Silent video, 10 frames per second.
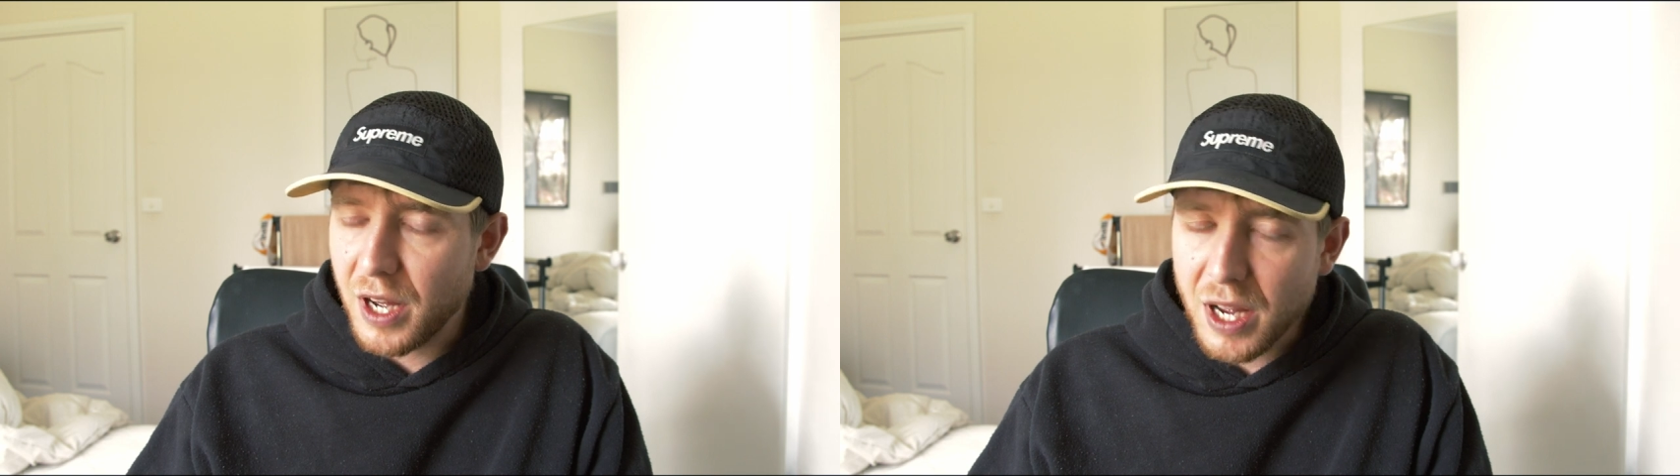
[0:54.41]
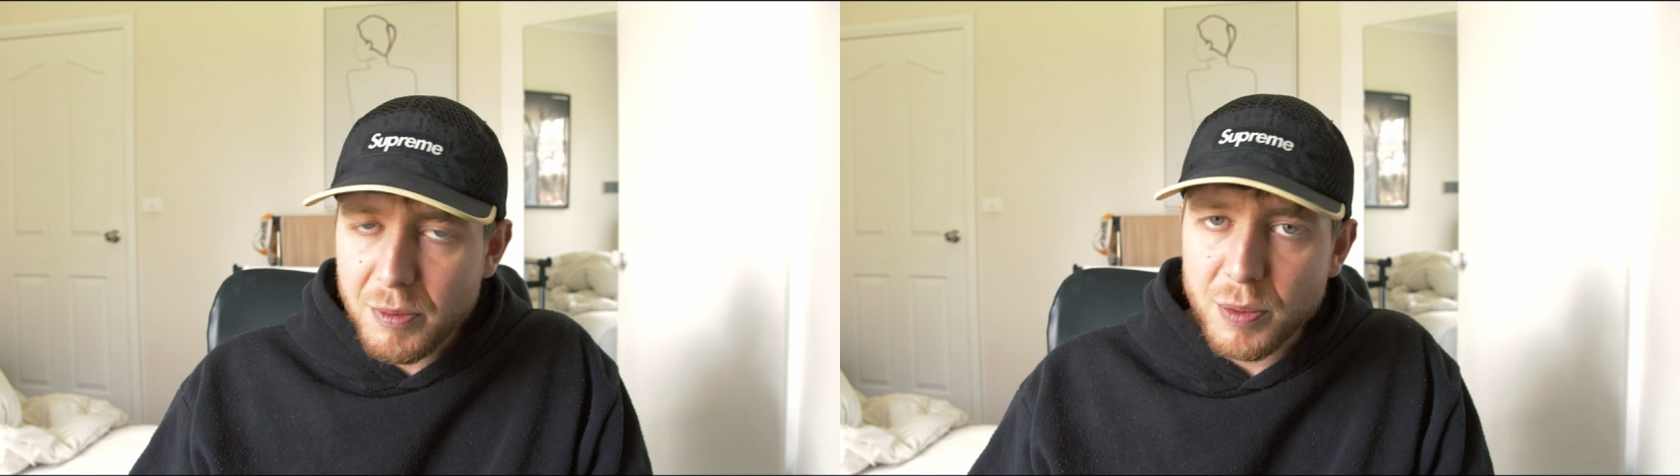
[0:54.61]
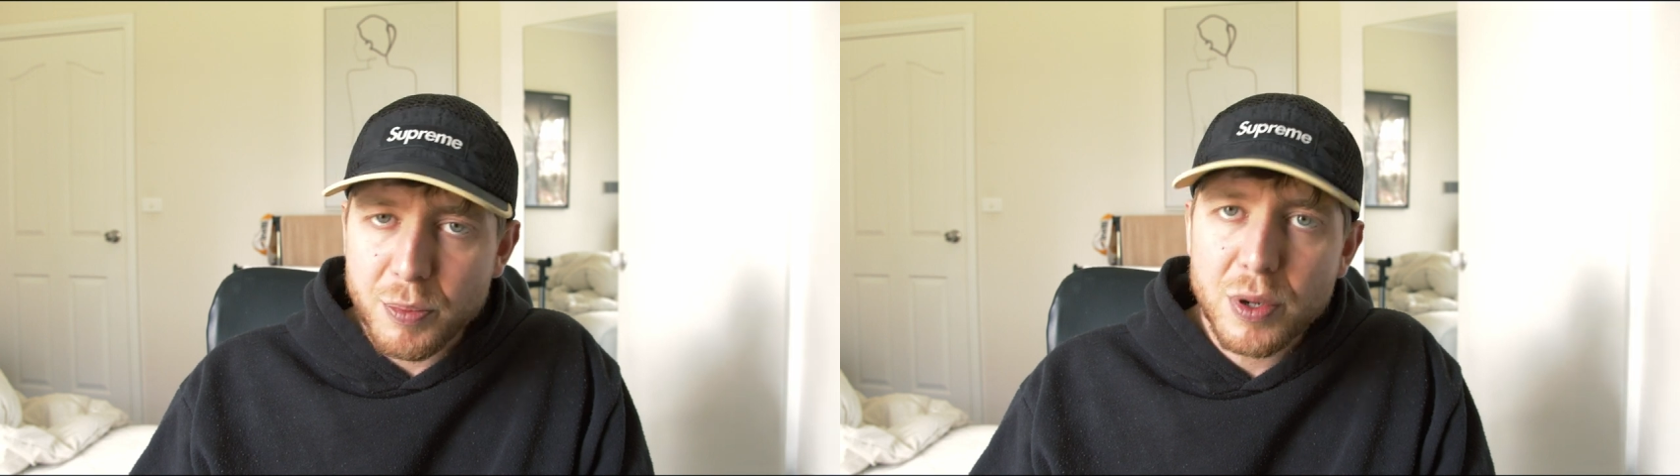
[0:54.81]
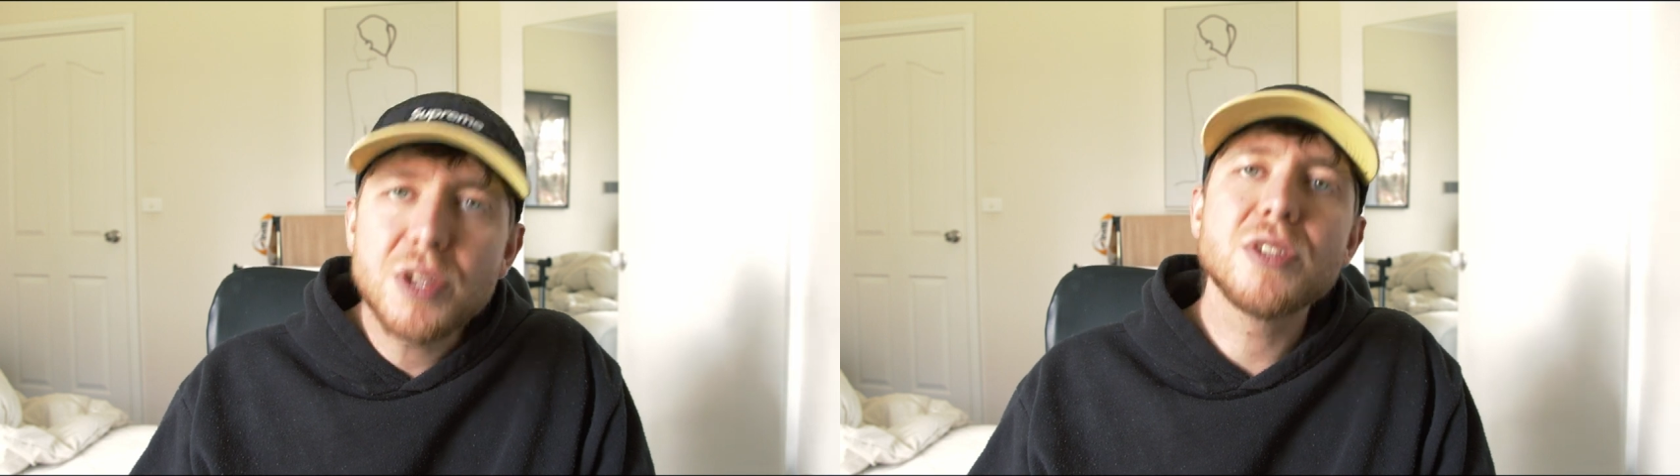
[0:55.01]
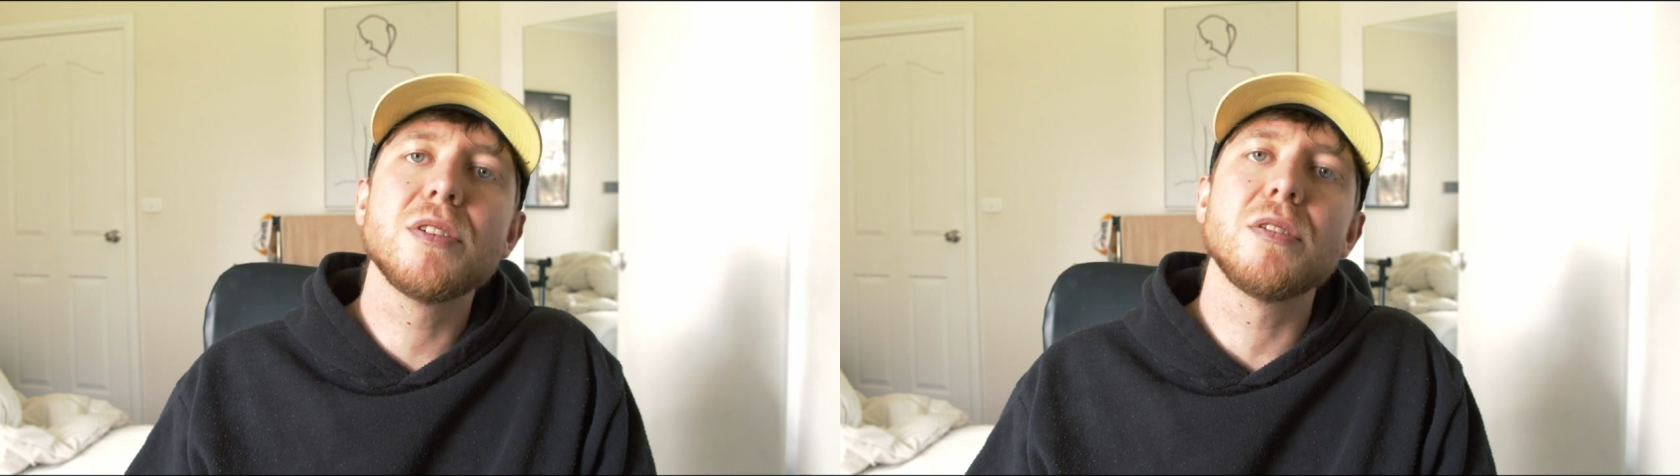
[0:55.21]
I'm the
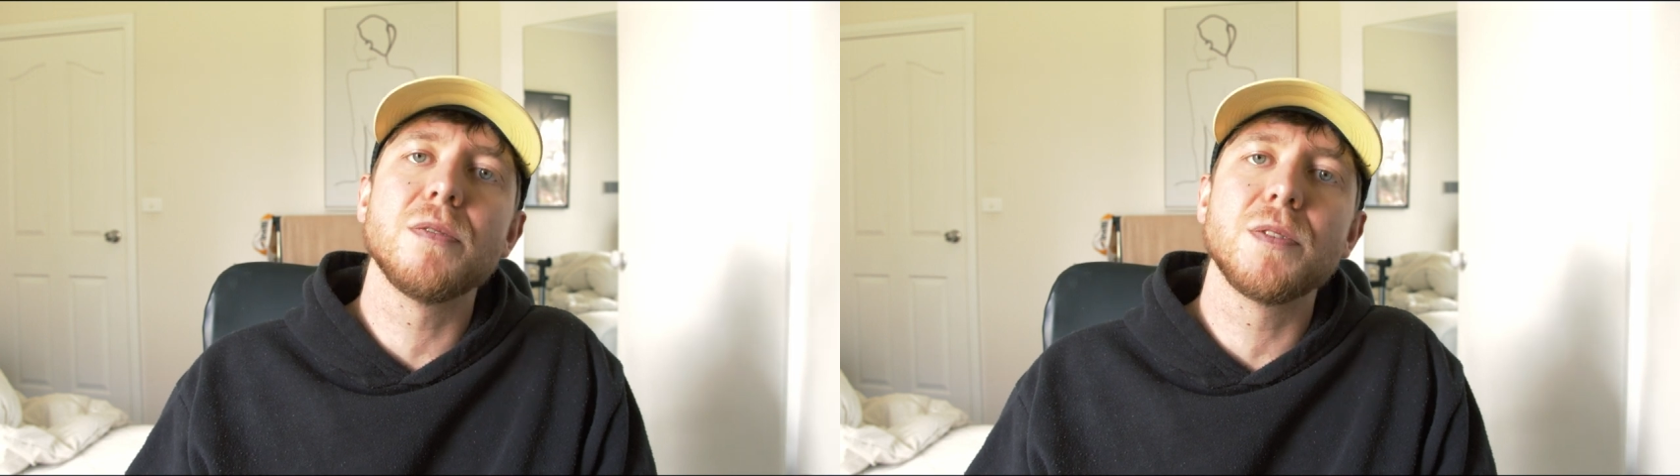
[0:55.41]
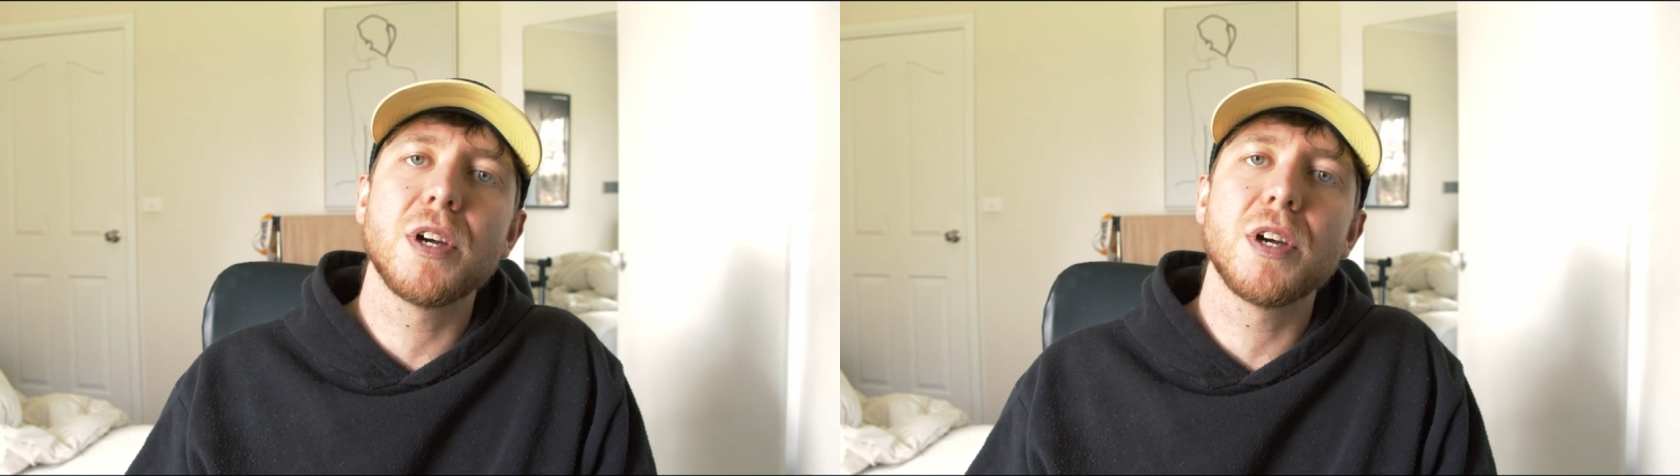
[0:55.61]
prisoner of